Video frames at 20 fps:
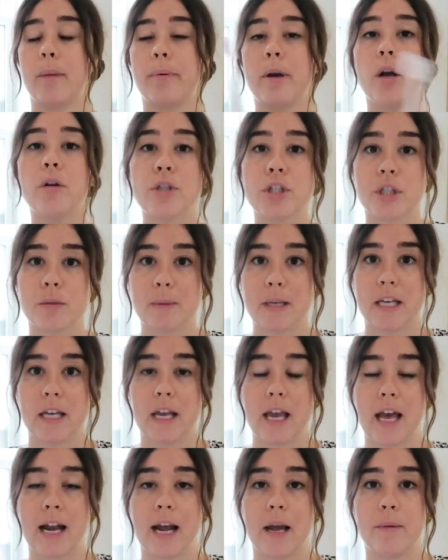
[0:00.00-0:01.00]
approached me
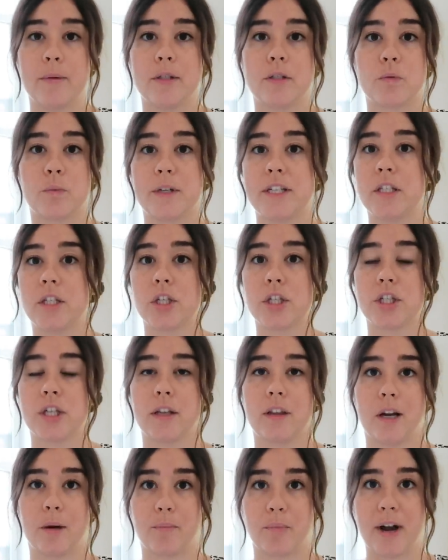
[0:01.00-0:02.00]
and I was researching
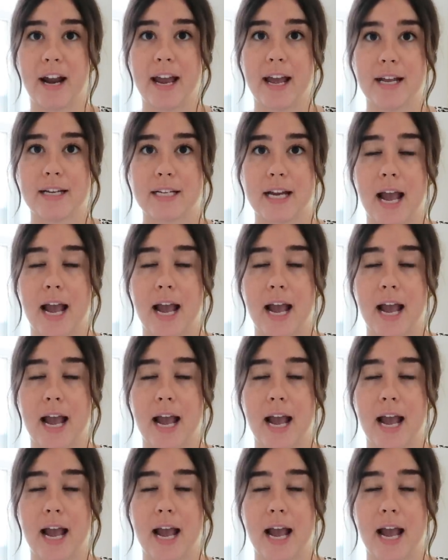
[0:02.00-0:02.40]
their brand,